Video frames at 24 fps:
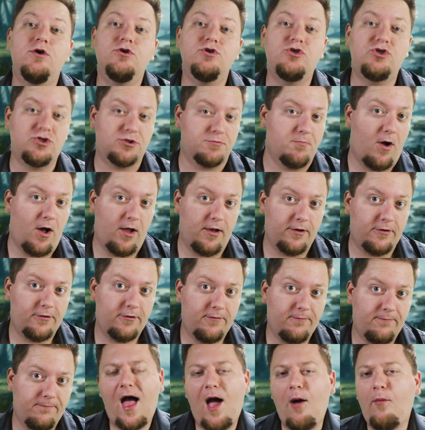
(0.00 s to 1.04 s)
smaller.
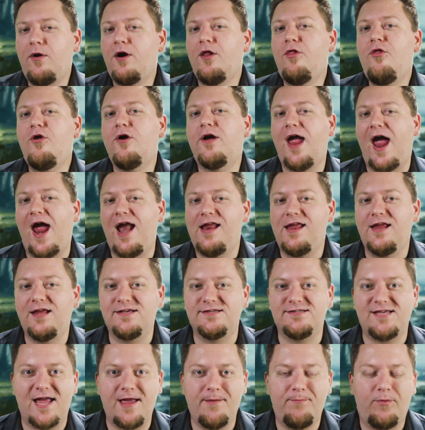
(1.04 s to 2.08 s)
I want to look at an
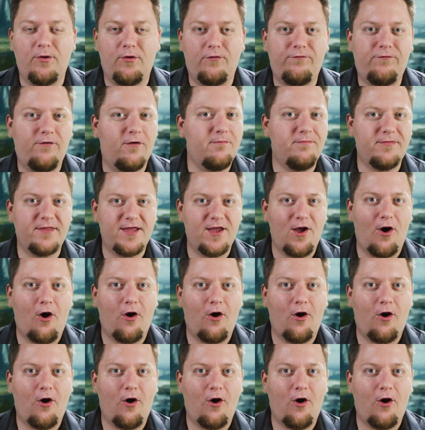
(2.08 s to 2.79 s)
example from the